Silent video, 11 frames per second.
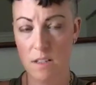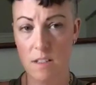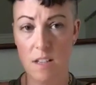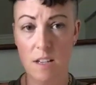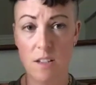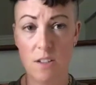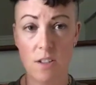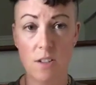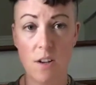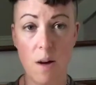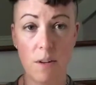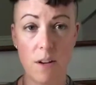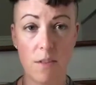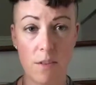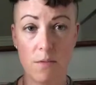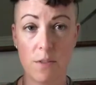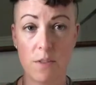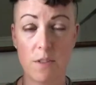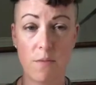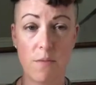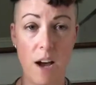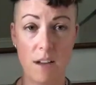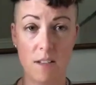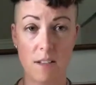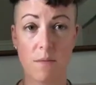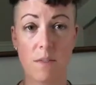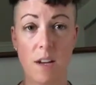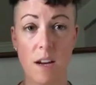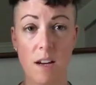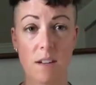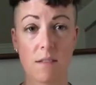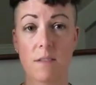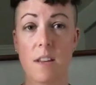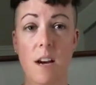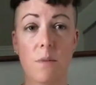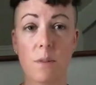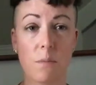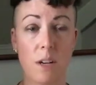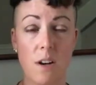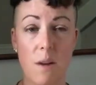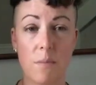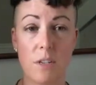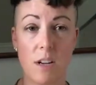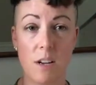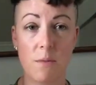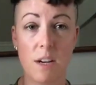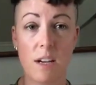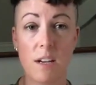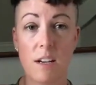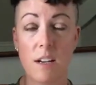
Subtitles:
tend to just gobble down their food so fast that wouldn't be an option anyway.